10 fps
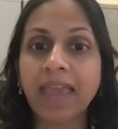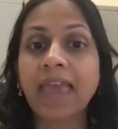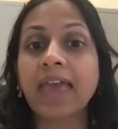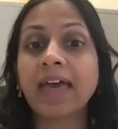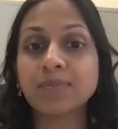
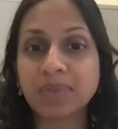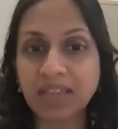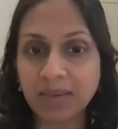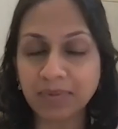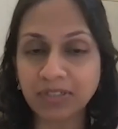and being
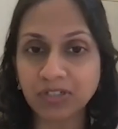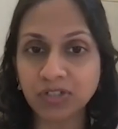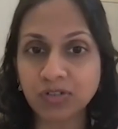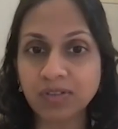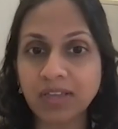able to
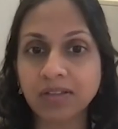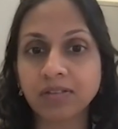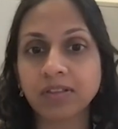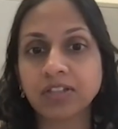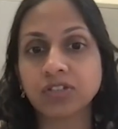do that
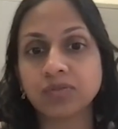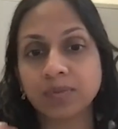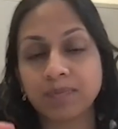so that you